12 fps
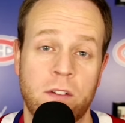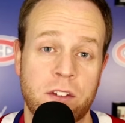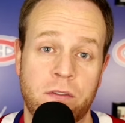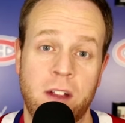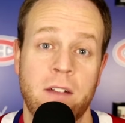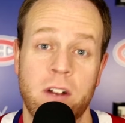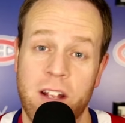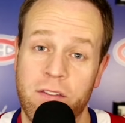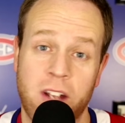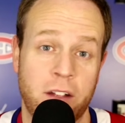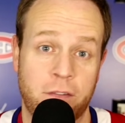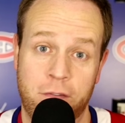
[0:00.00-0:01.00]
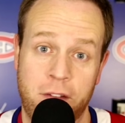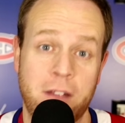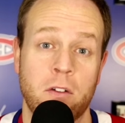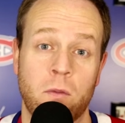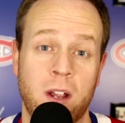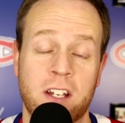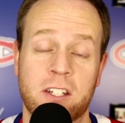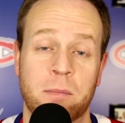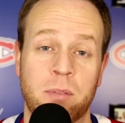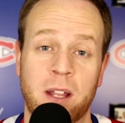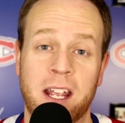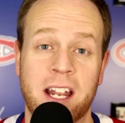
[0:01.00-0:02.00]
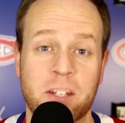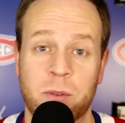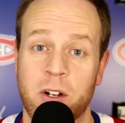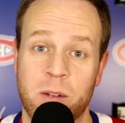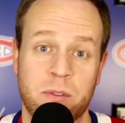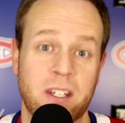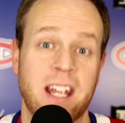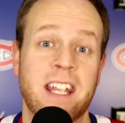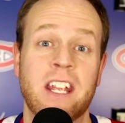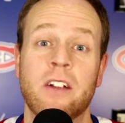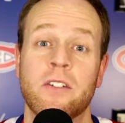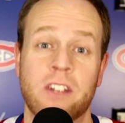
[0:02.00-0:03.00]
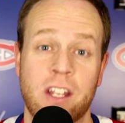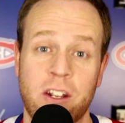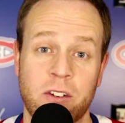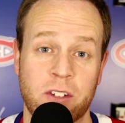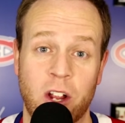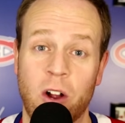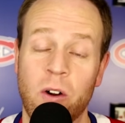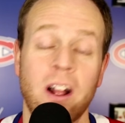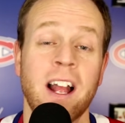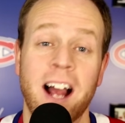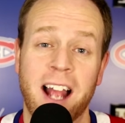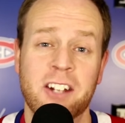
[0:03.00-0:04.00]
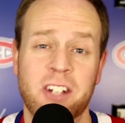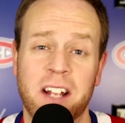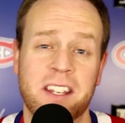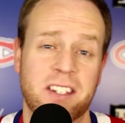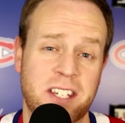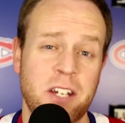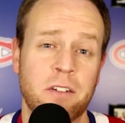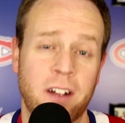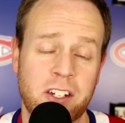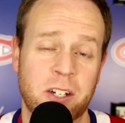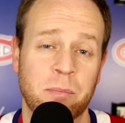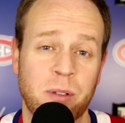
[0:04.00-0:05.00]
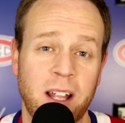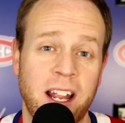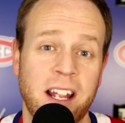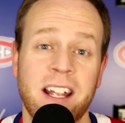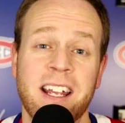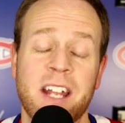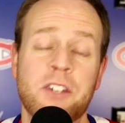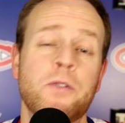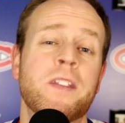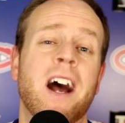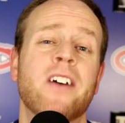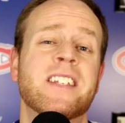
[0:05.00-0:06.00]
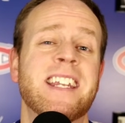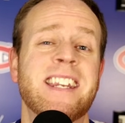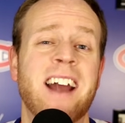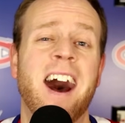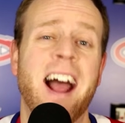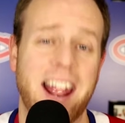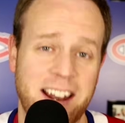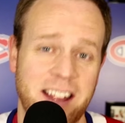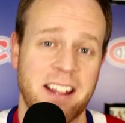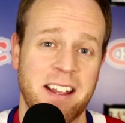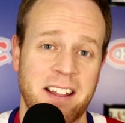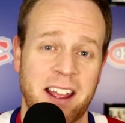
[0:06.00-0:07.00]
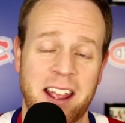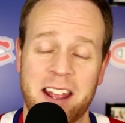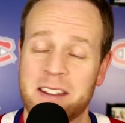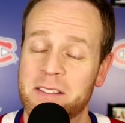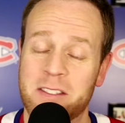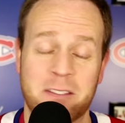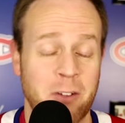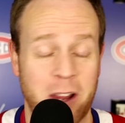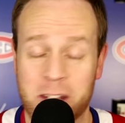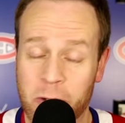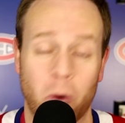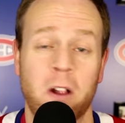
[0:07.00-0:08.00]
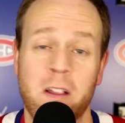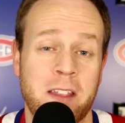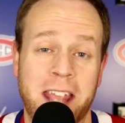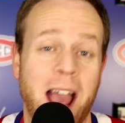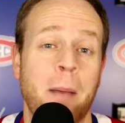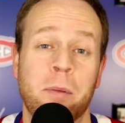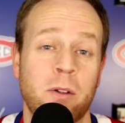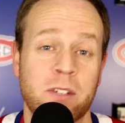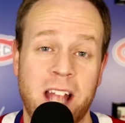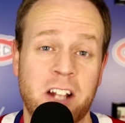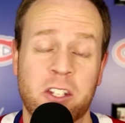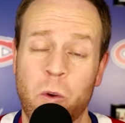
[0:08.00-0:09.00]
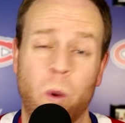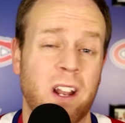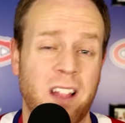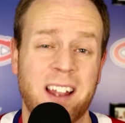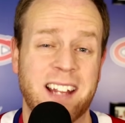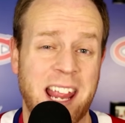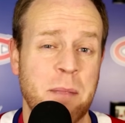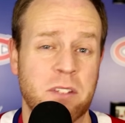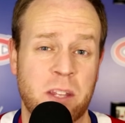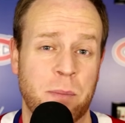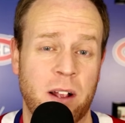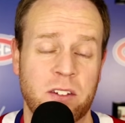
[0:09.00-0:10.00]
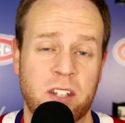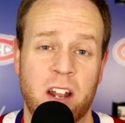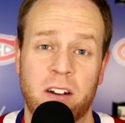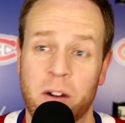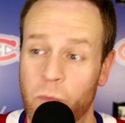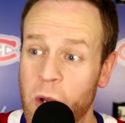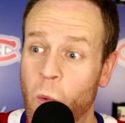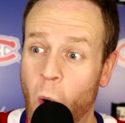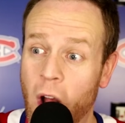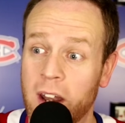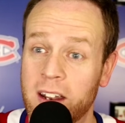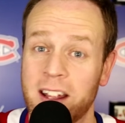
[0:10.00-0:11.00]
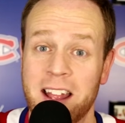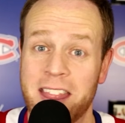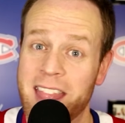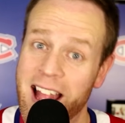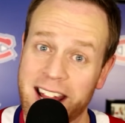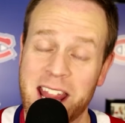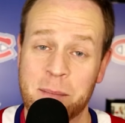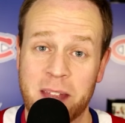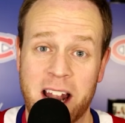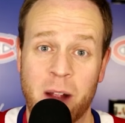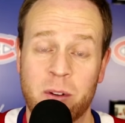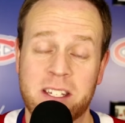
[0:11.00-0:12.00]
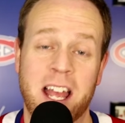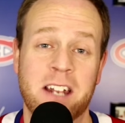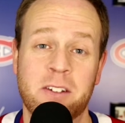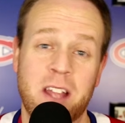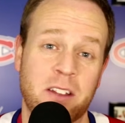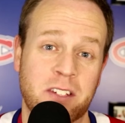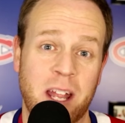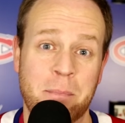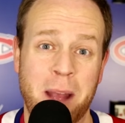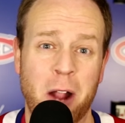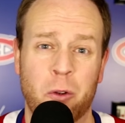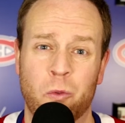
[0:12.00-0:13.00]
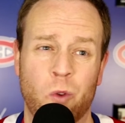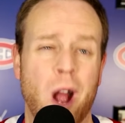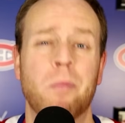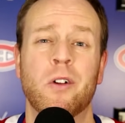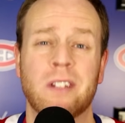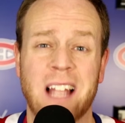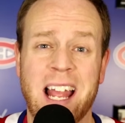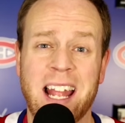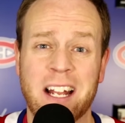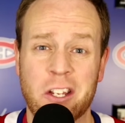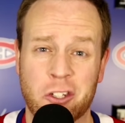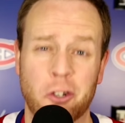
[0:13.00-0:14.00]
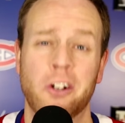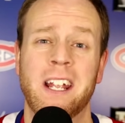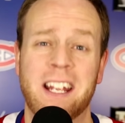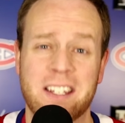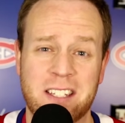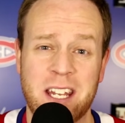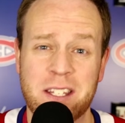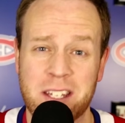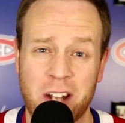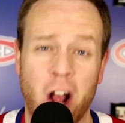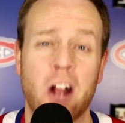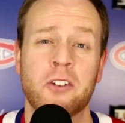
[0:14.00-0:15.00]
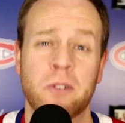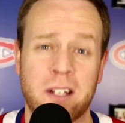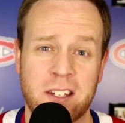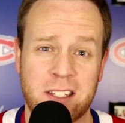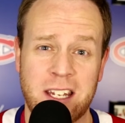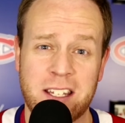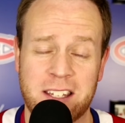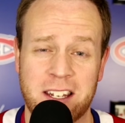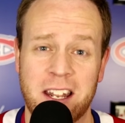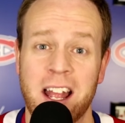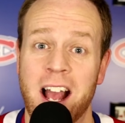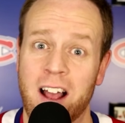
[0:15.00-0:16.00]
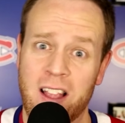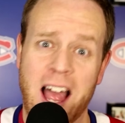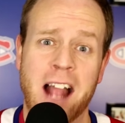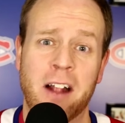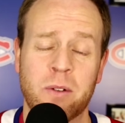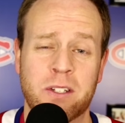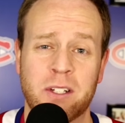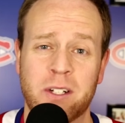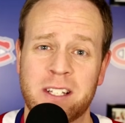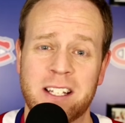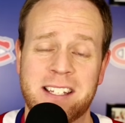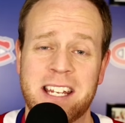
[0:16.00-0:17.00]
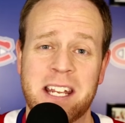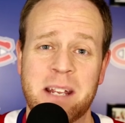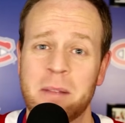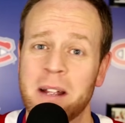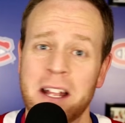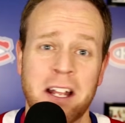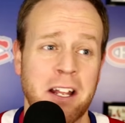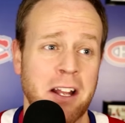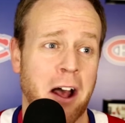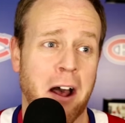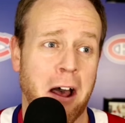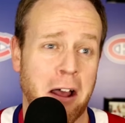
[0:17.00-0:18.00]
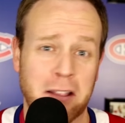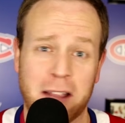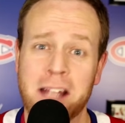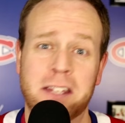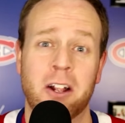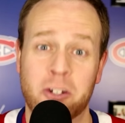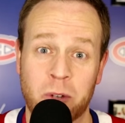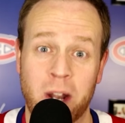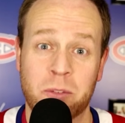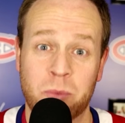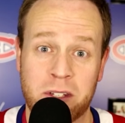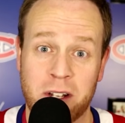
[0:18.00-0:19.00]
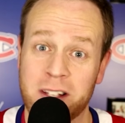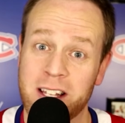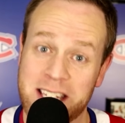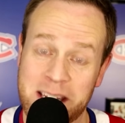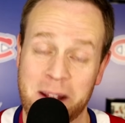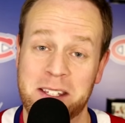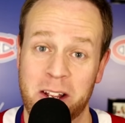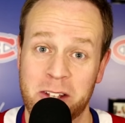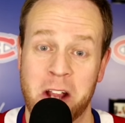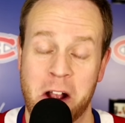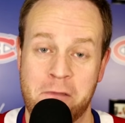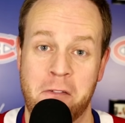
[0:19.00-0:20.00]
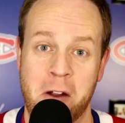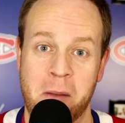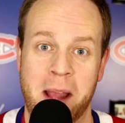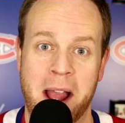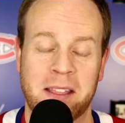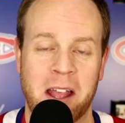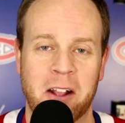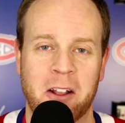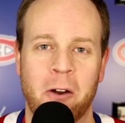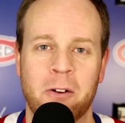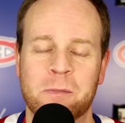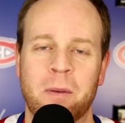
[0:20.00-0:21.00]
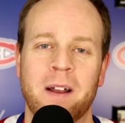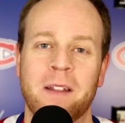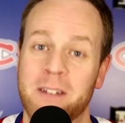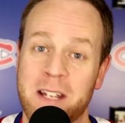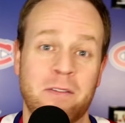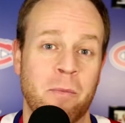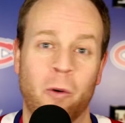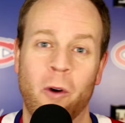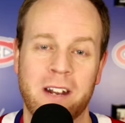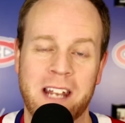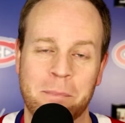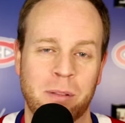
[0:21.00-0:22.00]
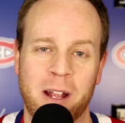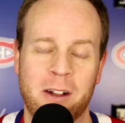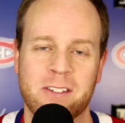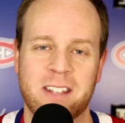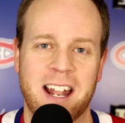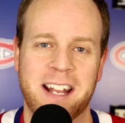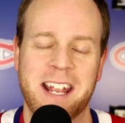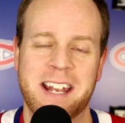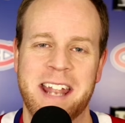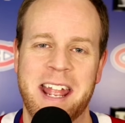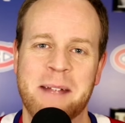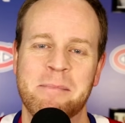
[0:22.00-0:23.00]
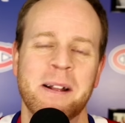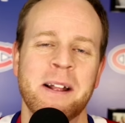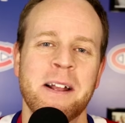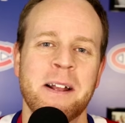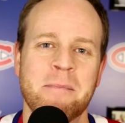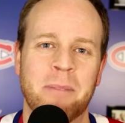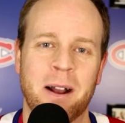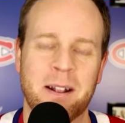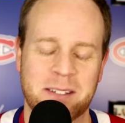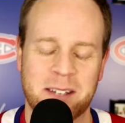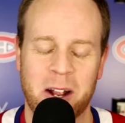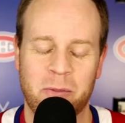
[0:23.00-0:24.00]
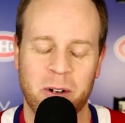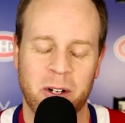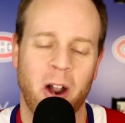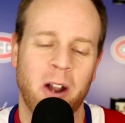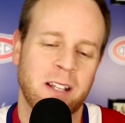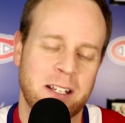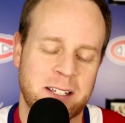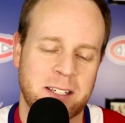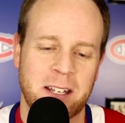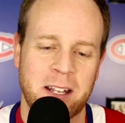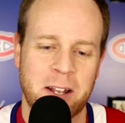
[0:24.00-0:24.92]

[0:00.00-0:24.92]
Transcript: of his favorite, if not favorite, rinks to play in, as we heard him say years and years ago. I actually got to see Ovechkin play in 2009. And historically, the Capitals actually win a lot of games at the Bell Center, and we won that game that I was at in 2009, back when Robert Lang, Sergei Kostitsyn, Andre Kostitsyn, Halak was still on the team. Latan Drez was still on the team. That tells you how far back that goes, but even more players that I can name. But regardless,